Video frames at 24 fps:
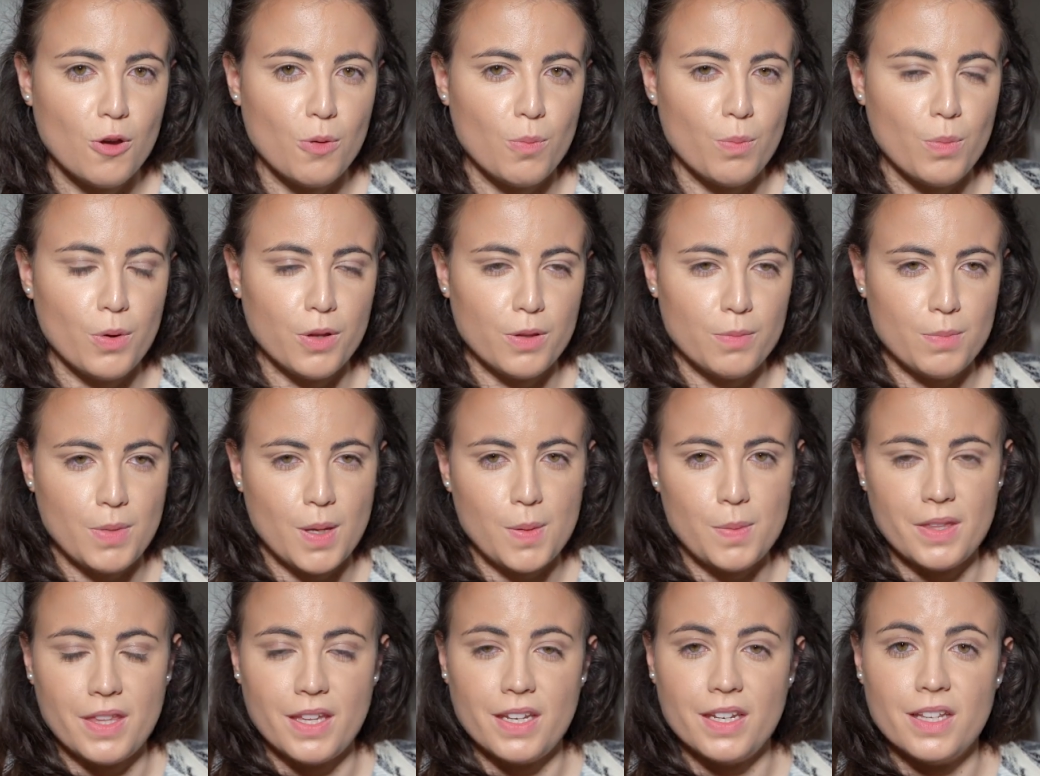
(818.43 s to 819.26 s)
But
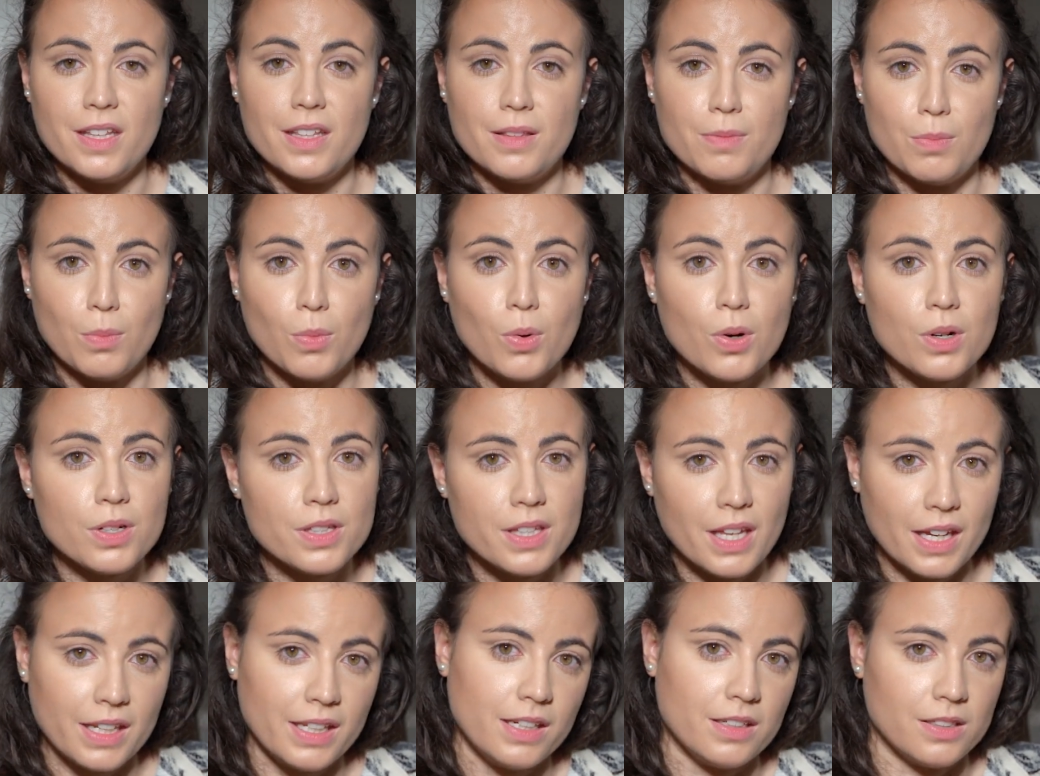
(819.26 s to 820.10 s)
maybe they need more
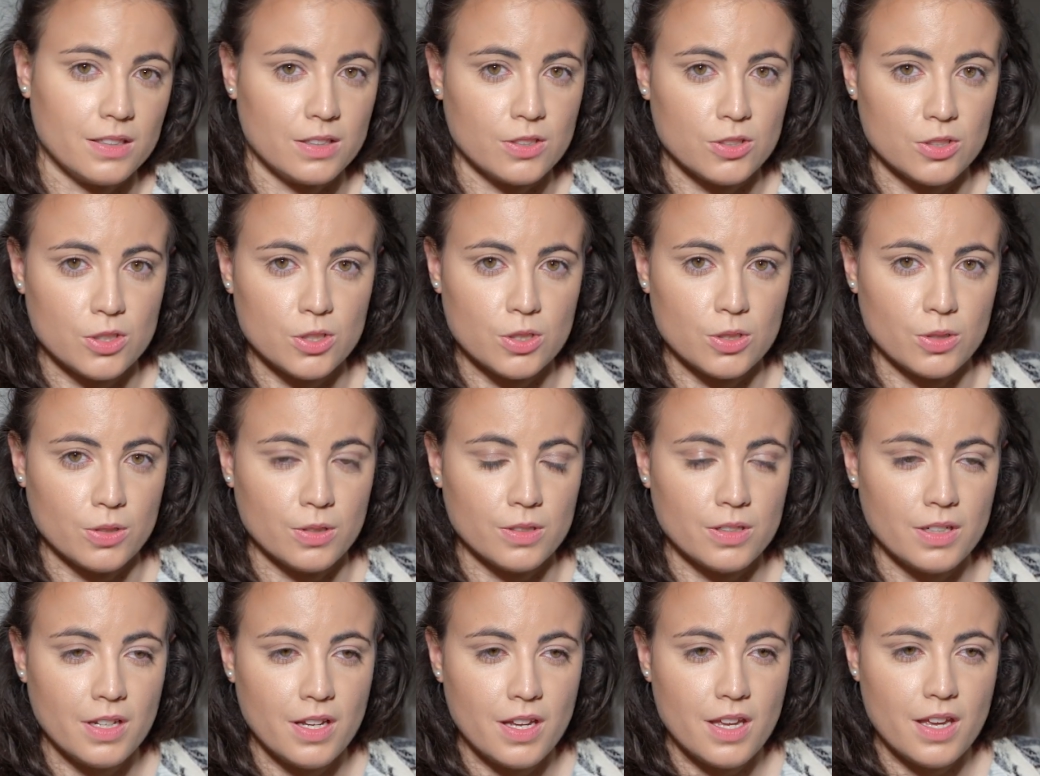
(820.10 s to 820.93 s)
technical
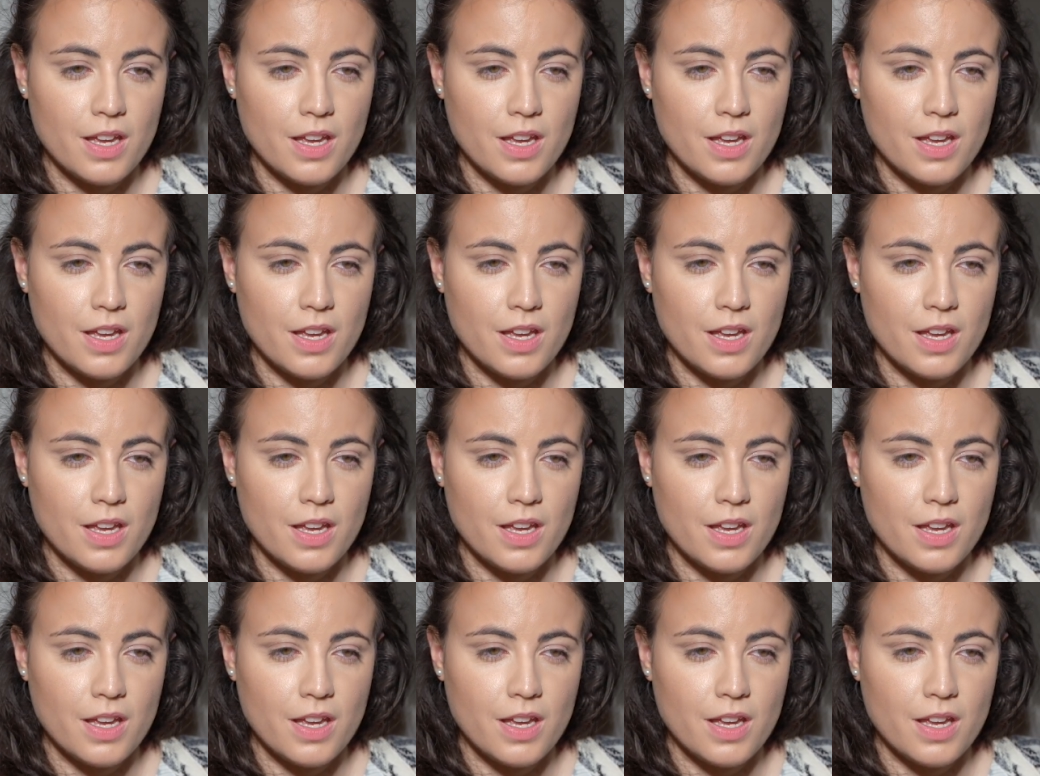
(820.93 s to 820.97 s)
control.